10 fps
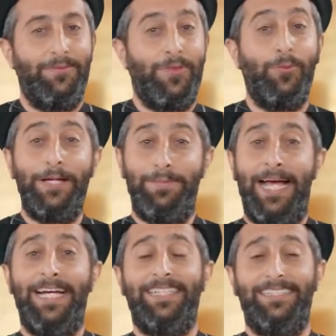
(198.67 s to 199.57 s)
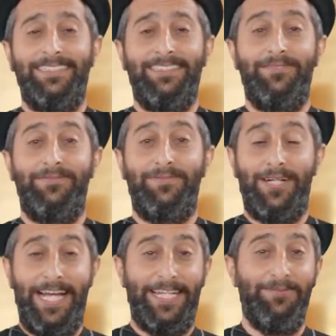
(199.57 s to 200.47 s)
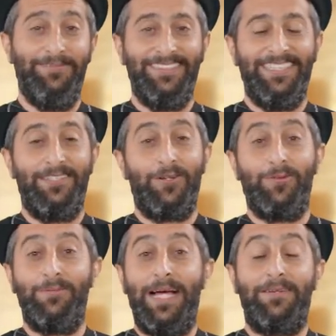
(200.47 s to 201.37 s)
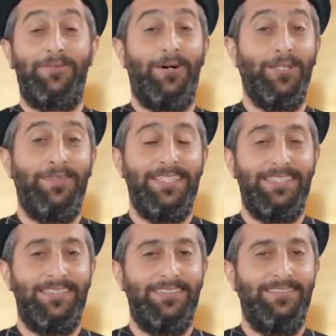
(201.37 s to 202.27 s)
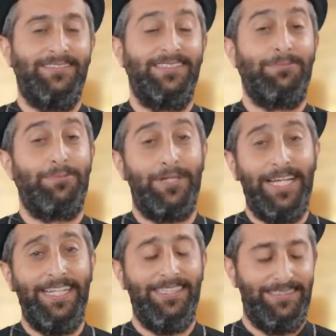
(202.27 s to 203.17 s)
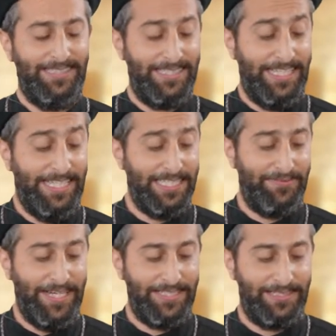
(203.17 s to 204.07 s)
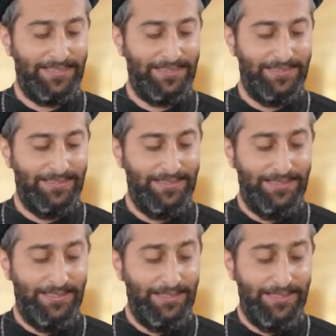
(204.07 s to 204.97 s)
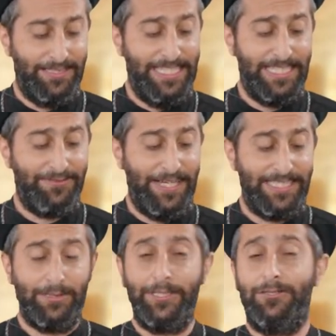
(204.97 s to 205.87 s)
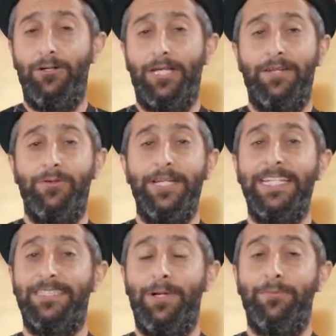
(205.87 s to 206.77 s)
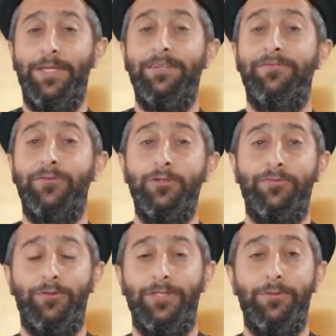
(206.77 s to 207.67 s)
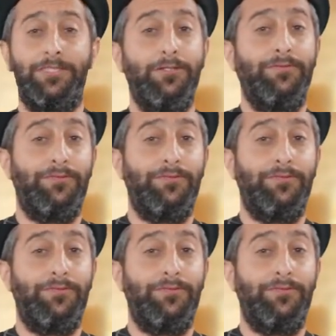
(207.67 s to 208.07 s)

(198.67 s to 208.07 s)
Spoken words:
The way back for Adam, or the way back for all of us, is pray, seek His face. Seek His face. And we saw a lot of the readings about being fruitful and there was no